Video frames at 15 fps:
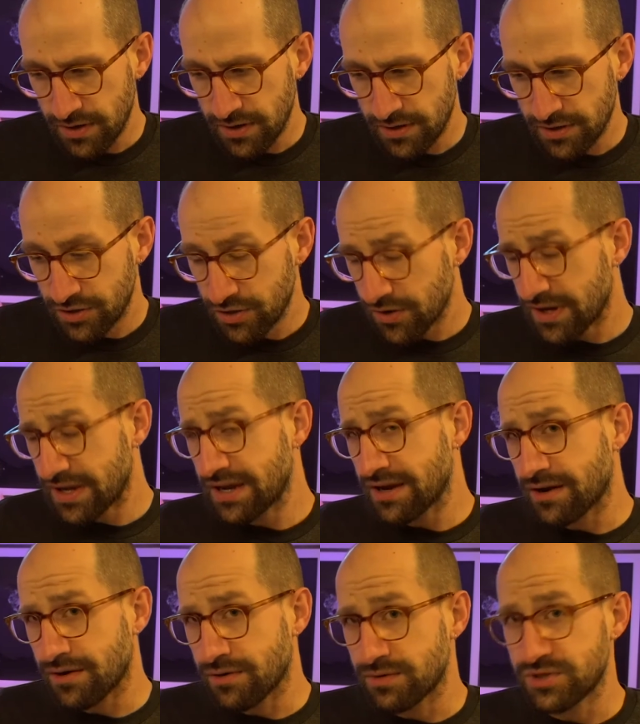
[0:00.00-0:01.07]
you're
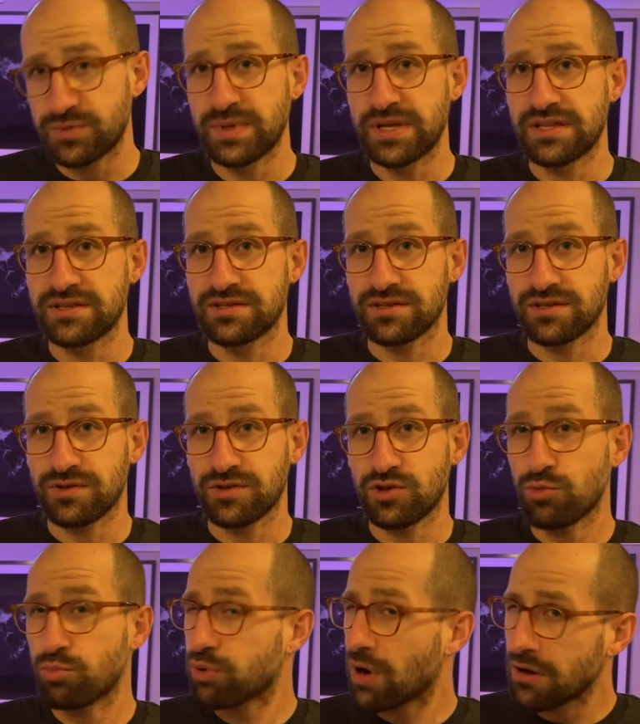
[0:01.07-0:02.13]
here, which means
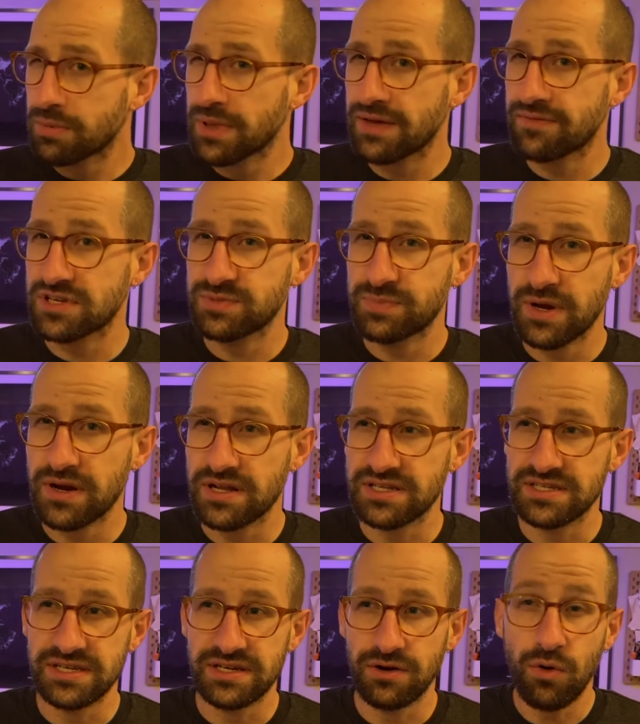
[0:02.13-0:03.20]
you probably have
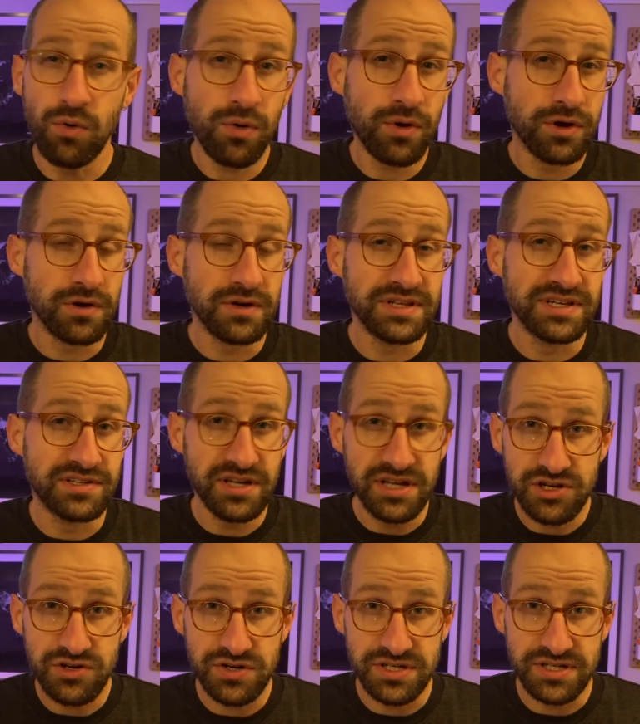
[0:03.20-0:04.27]
experienced it, or you're at least
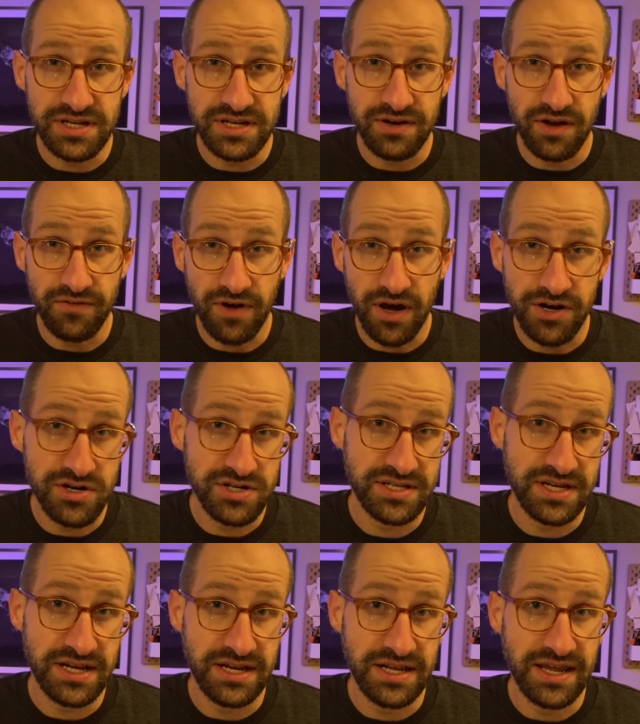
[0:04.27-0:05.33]
interested in
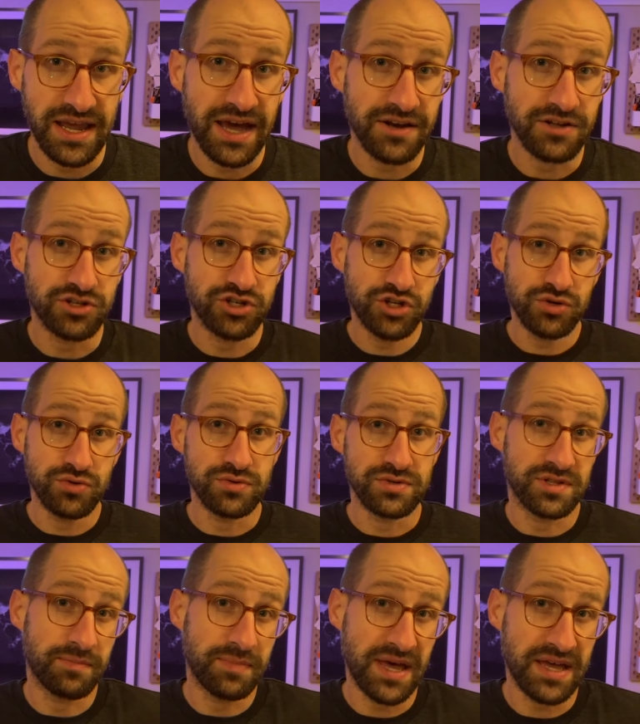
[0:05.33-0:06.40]
understanding how to choose
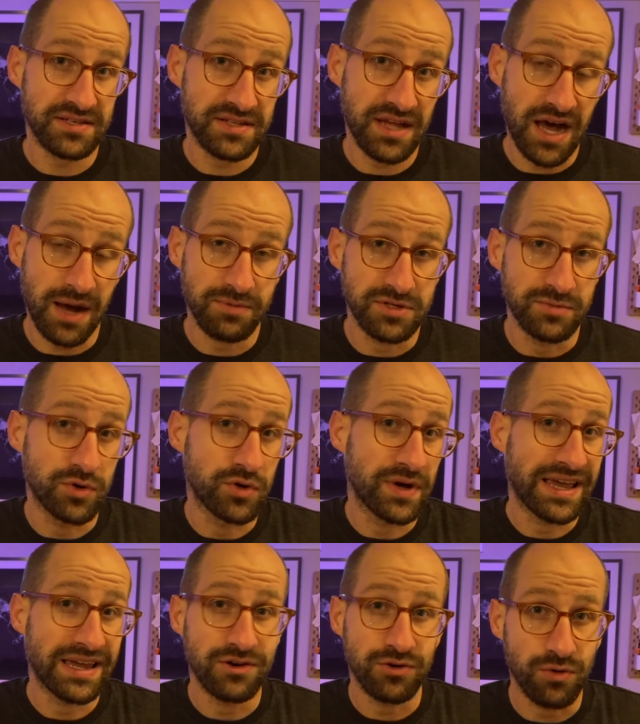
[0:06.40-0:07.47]
the best optimal
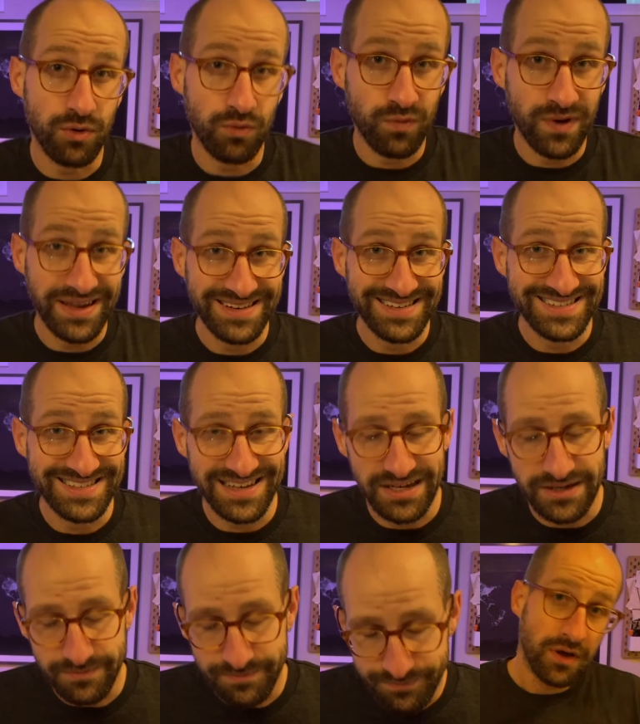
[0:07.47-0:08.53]
and/or right
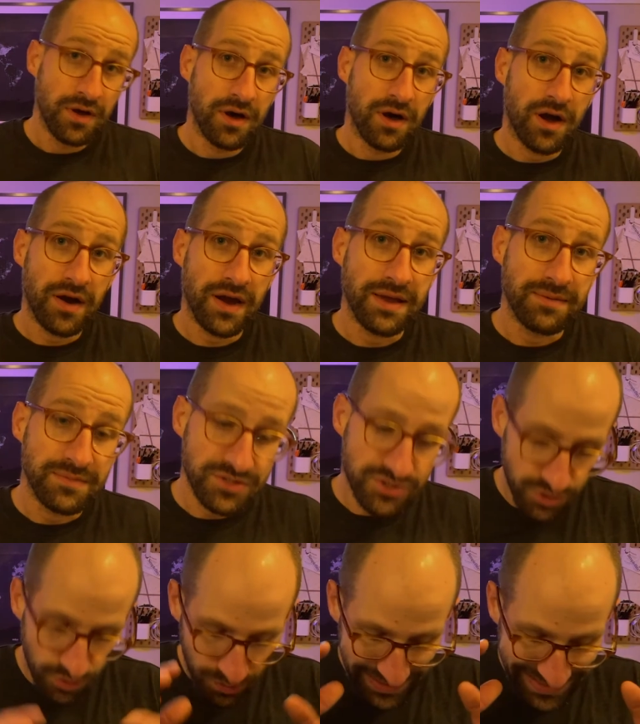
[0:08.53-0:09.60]
design. All right,
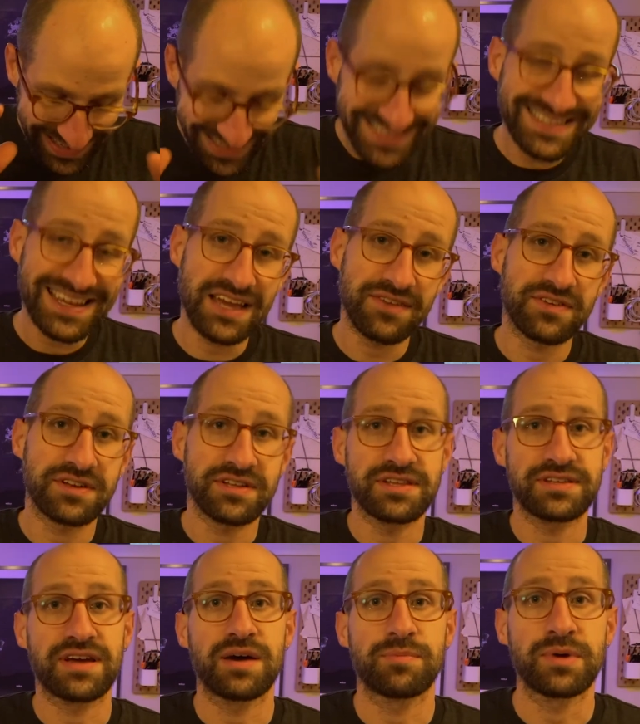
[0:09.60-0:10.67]
so let's dive into the
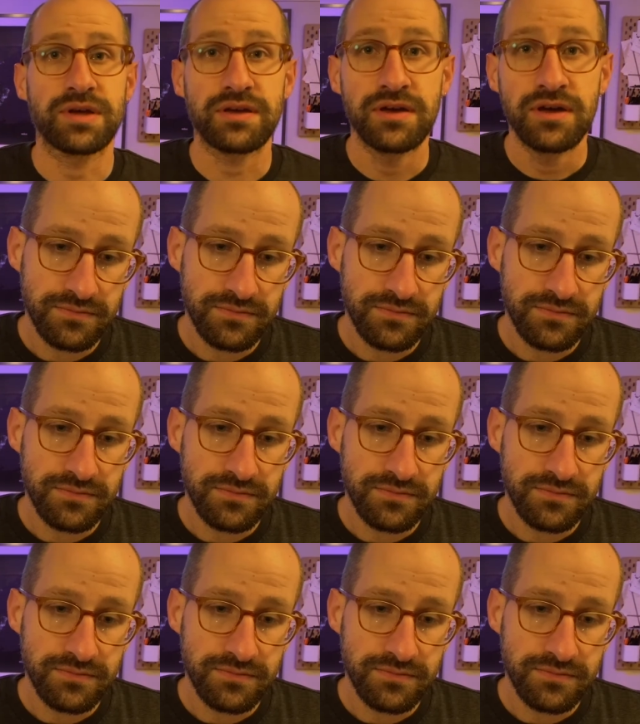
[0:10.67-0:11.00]
topic.